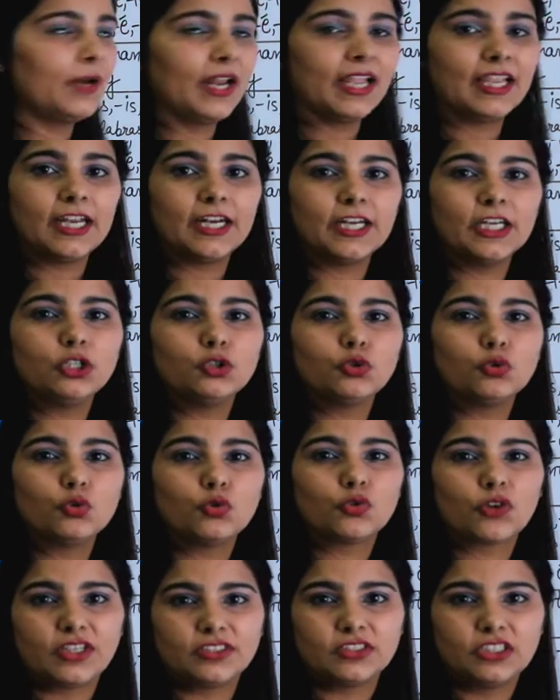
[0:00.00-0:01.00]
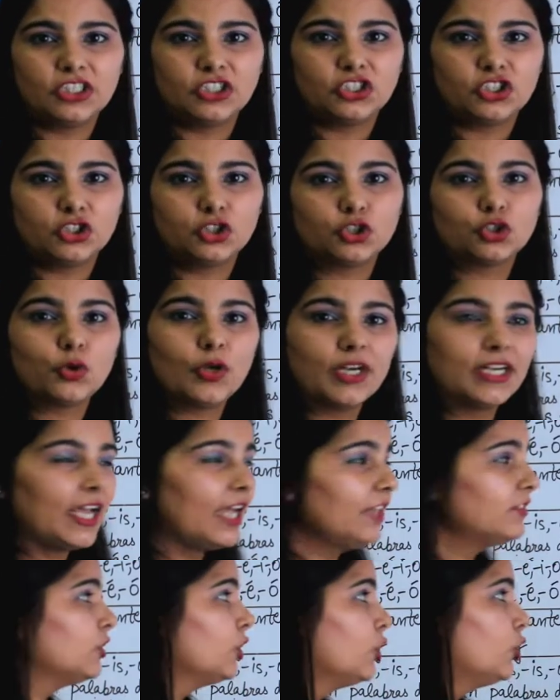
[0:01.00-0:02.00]
break it in two transitions. So it
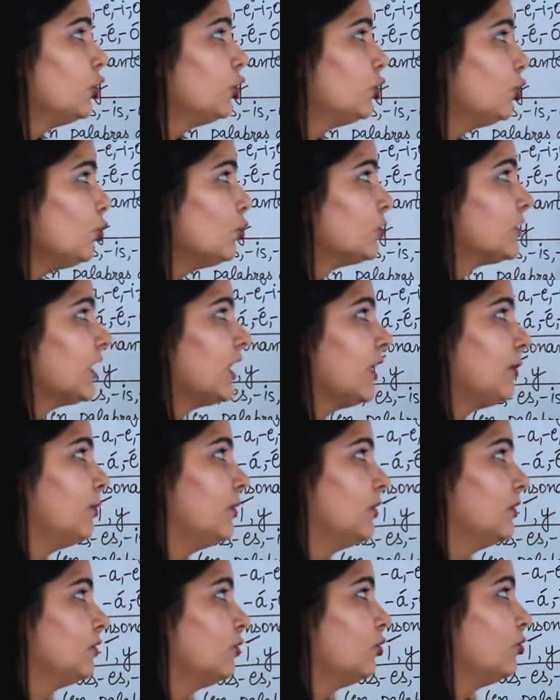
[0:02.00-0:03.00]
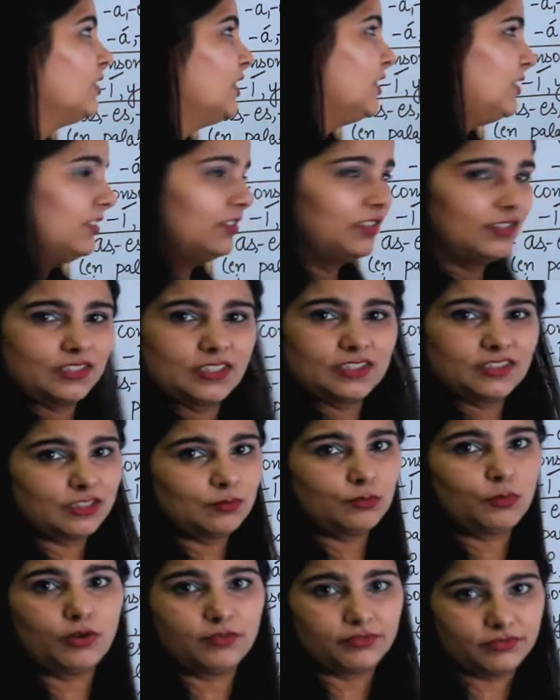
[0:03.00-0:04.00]
has two syllables. So this is the
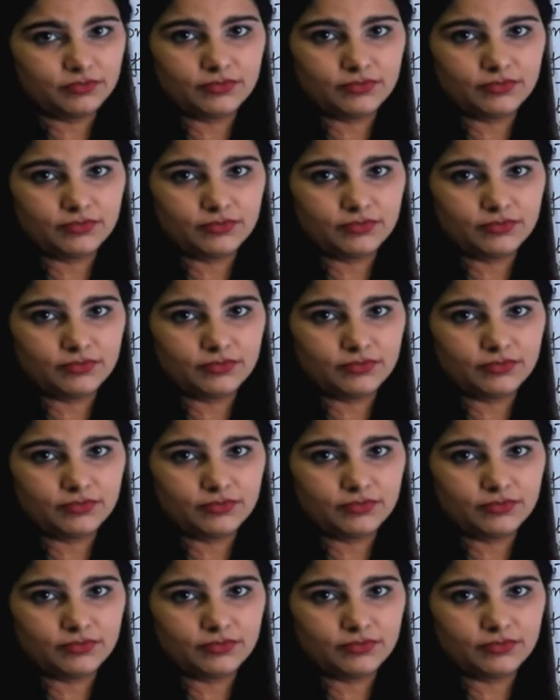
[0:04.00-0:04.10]
system of